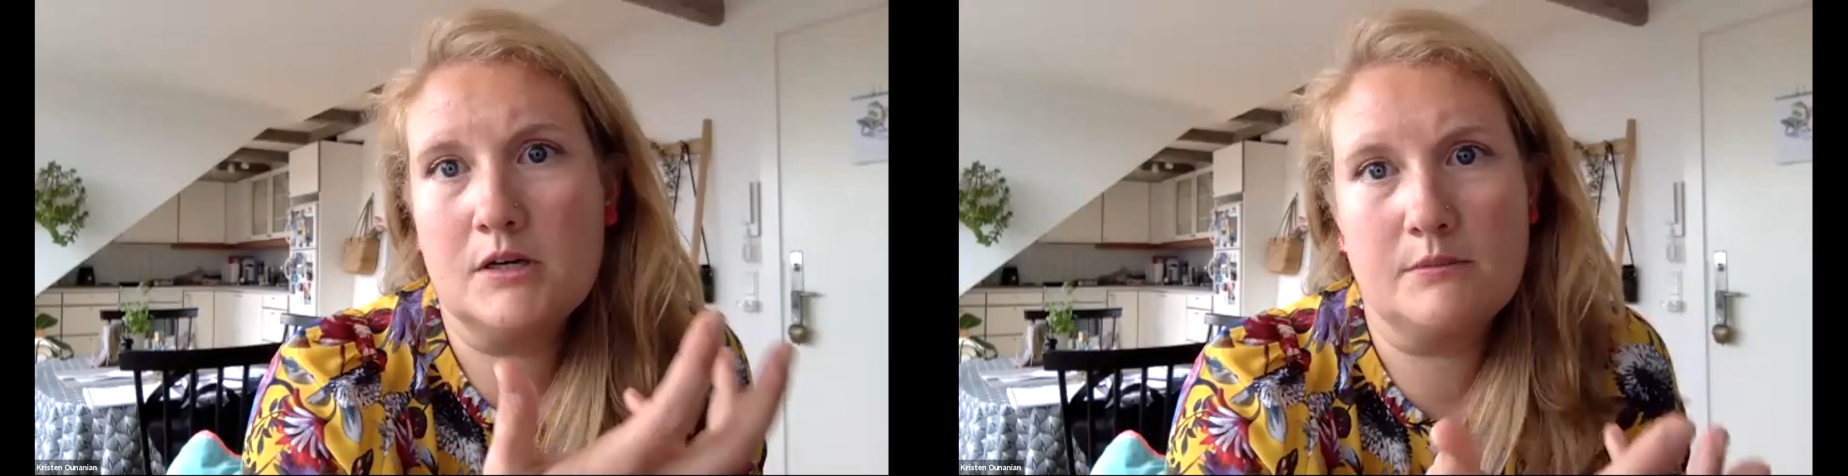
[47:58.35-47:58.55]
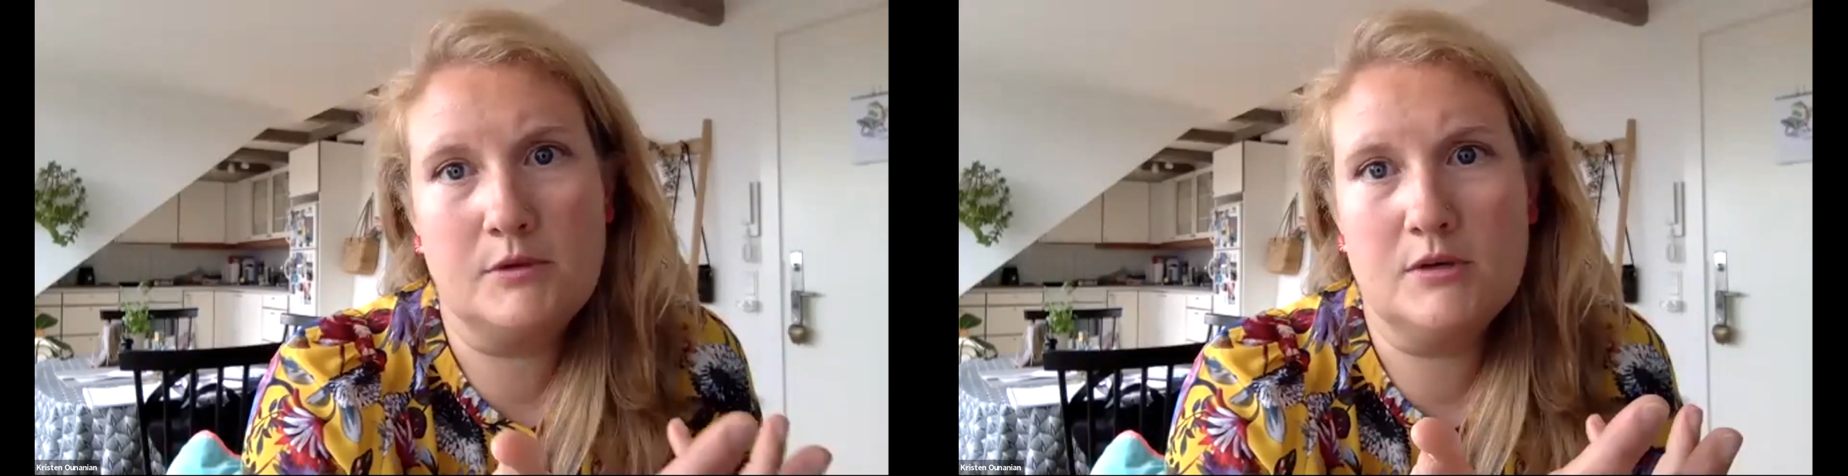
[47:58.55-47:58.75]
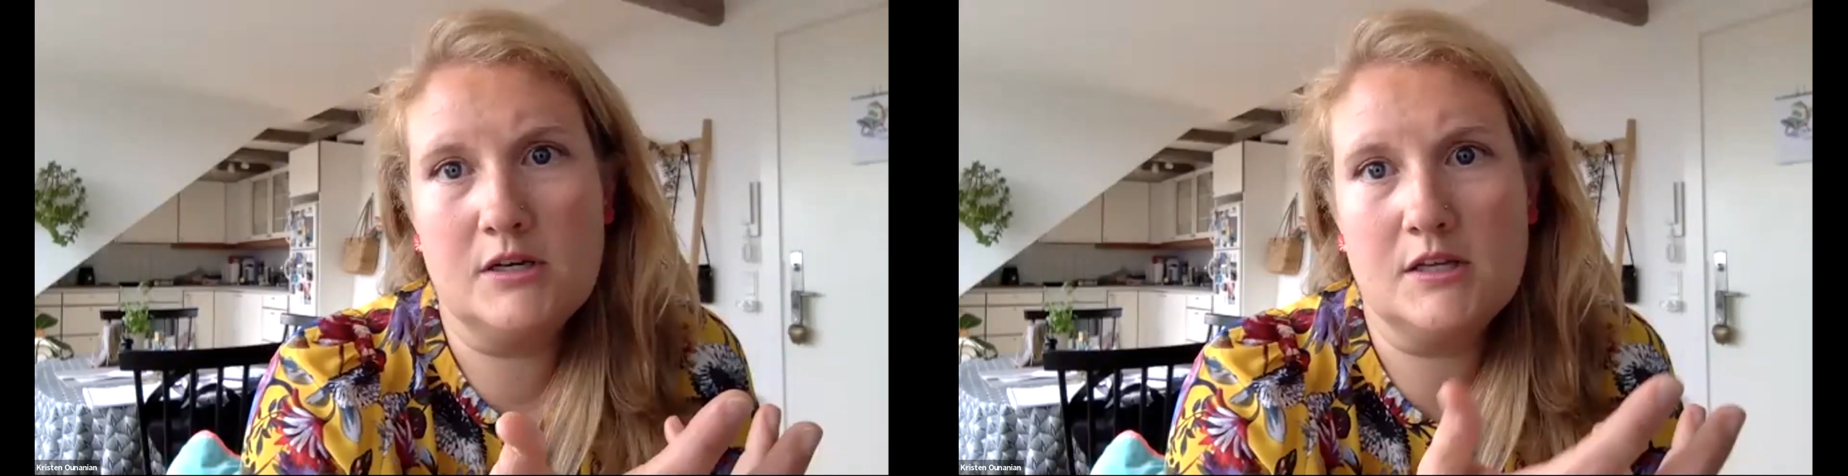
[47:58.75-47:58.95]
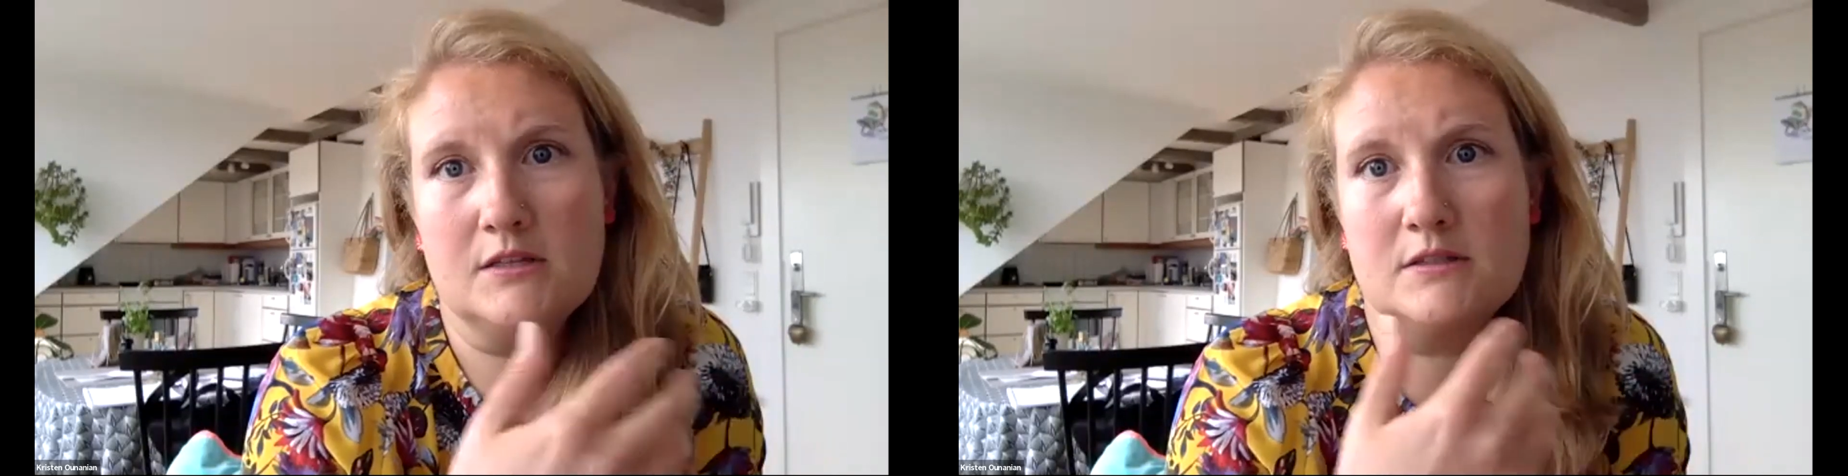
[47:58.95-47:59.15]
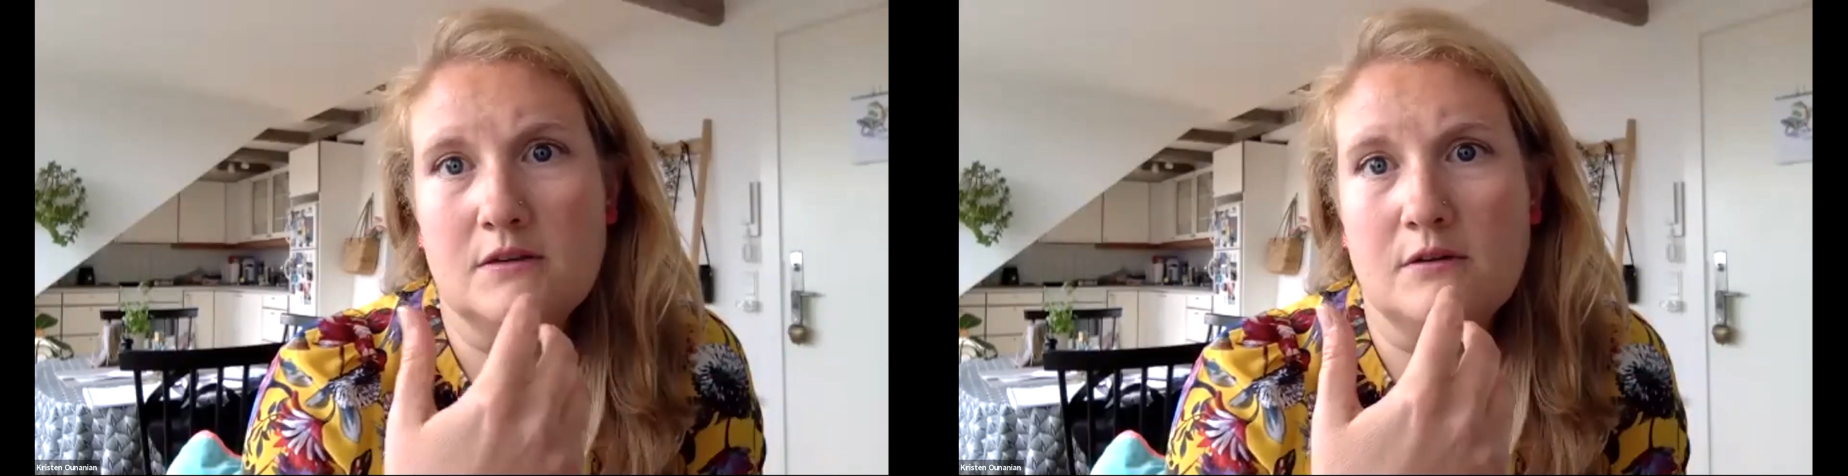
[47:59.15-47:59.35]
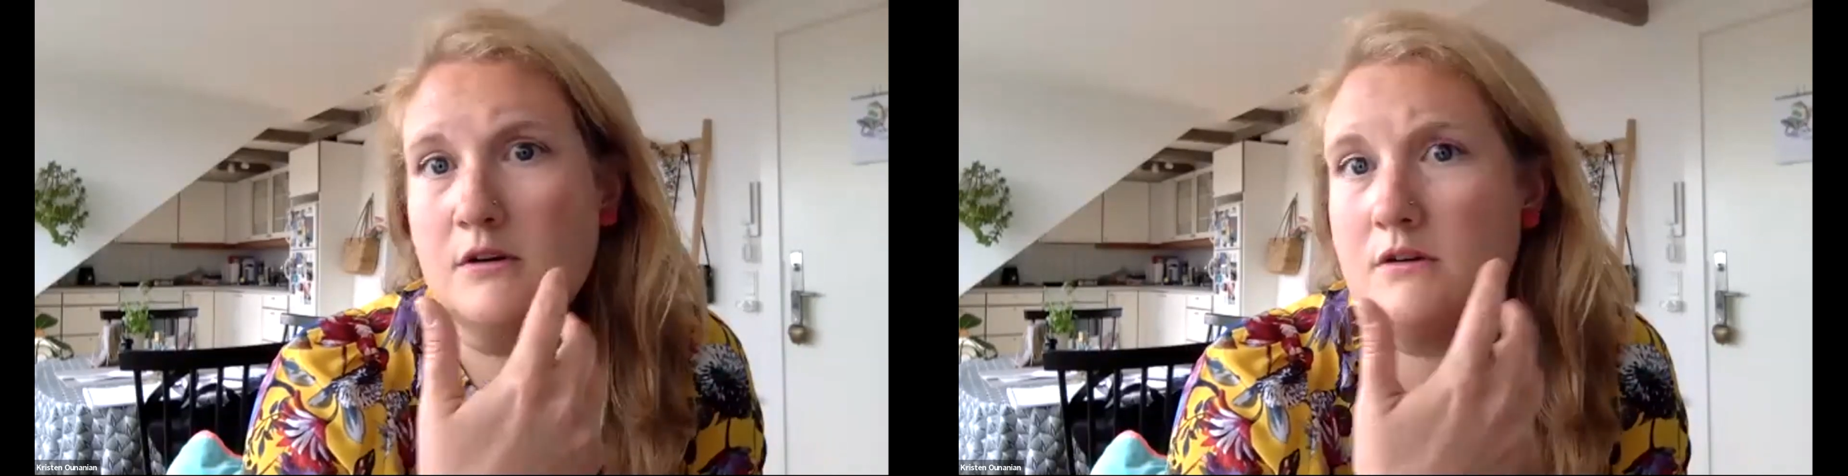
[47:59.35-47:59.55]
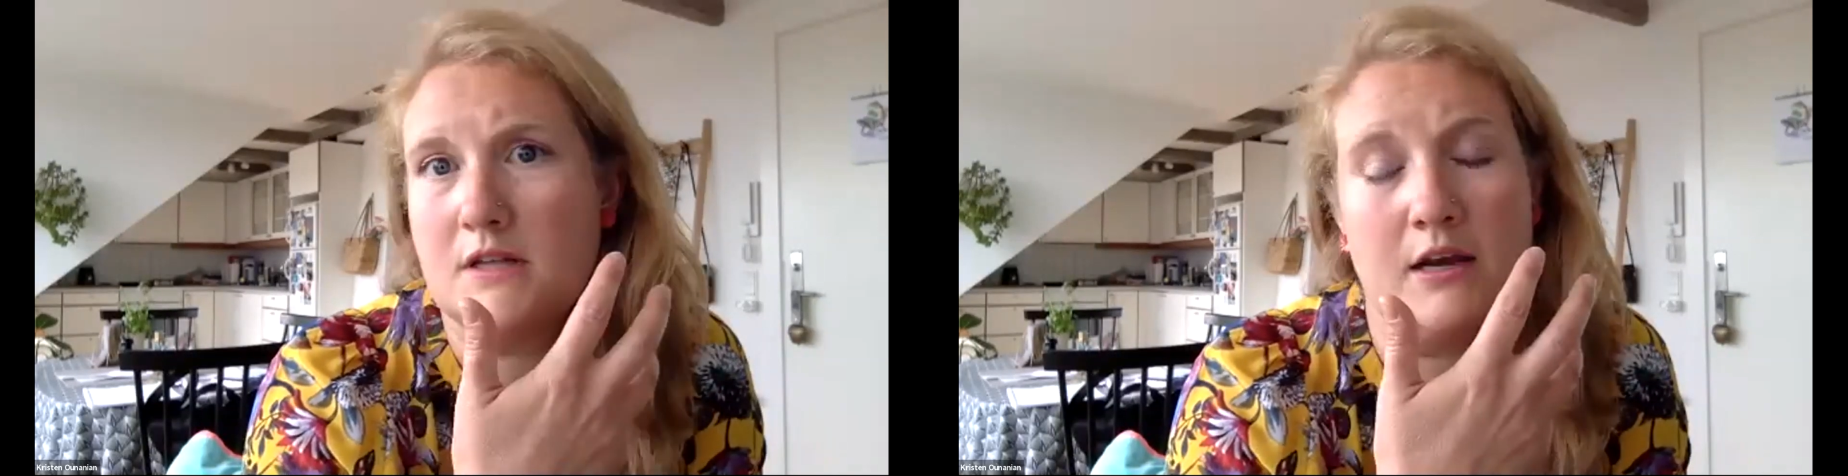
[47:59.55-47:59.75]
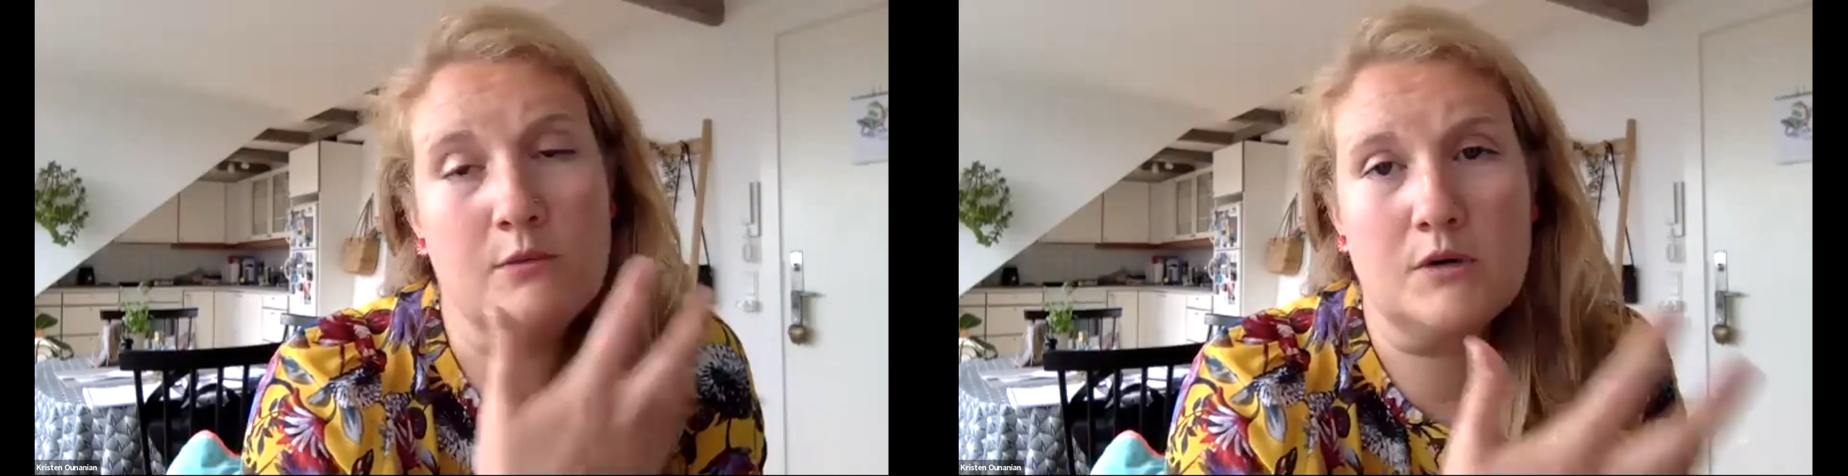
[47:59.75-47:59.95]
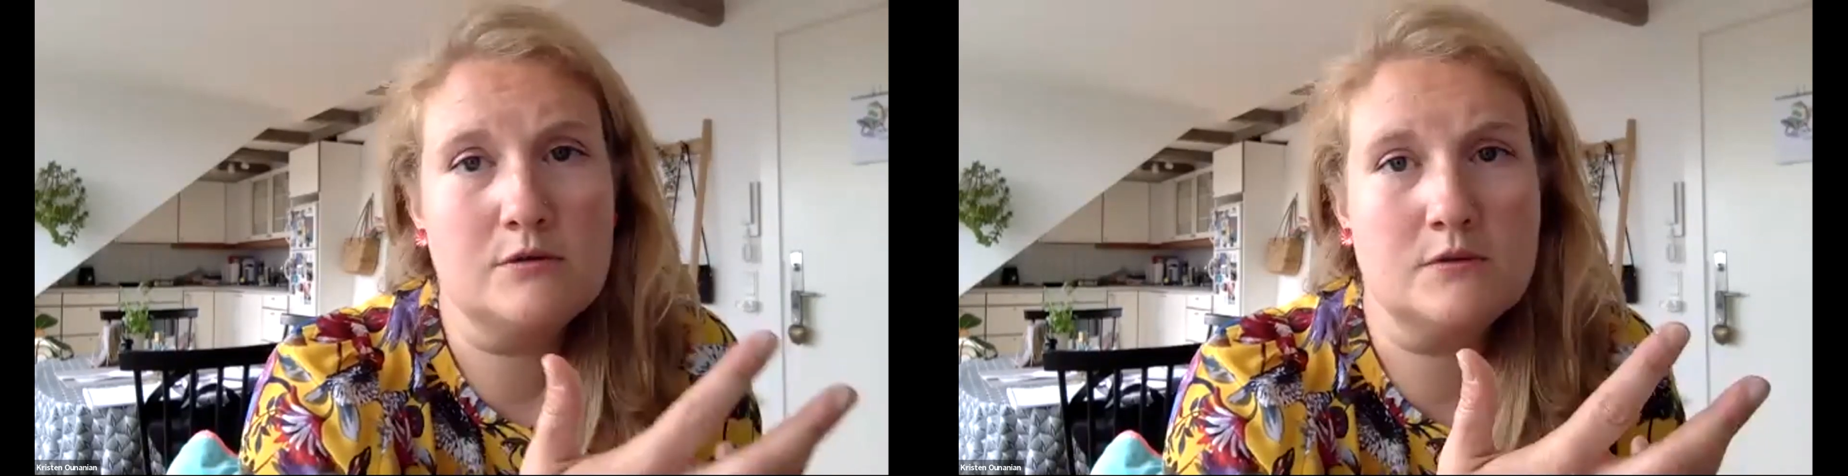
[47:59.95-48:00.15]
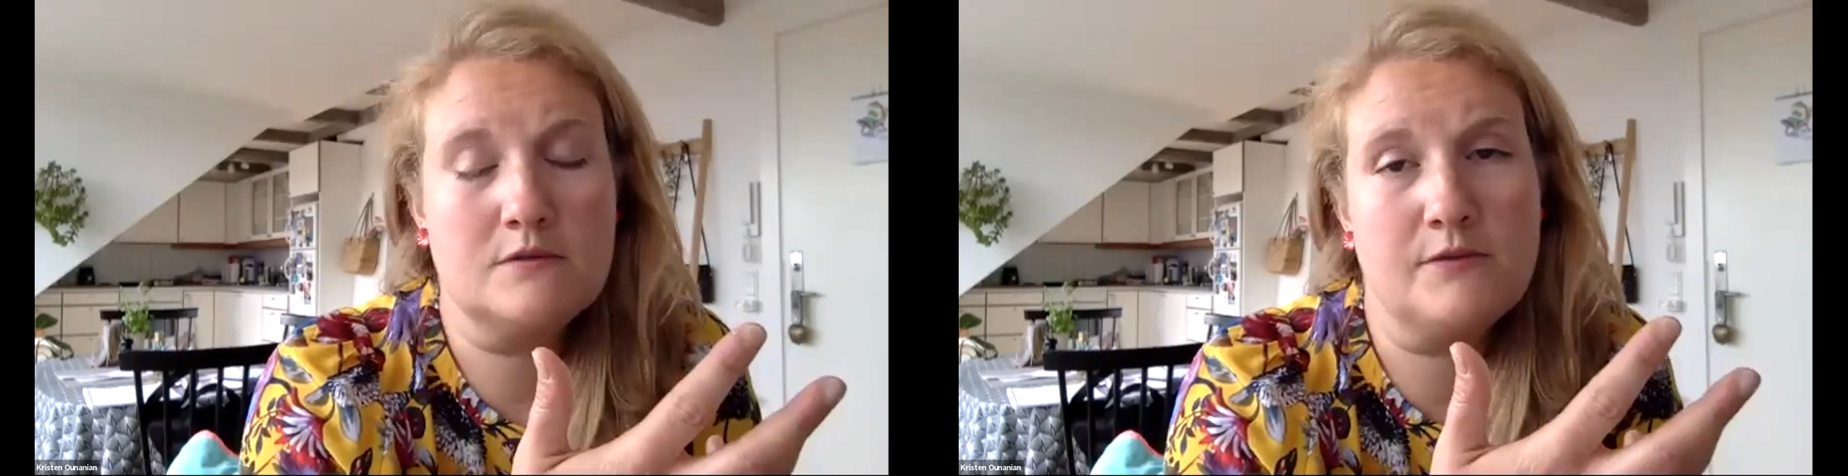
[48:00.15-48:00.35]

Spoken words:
communities, or anyone who's,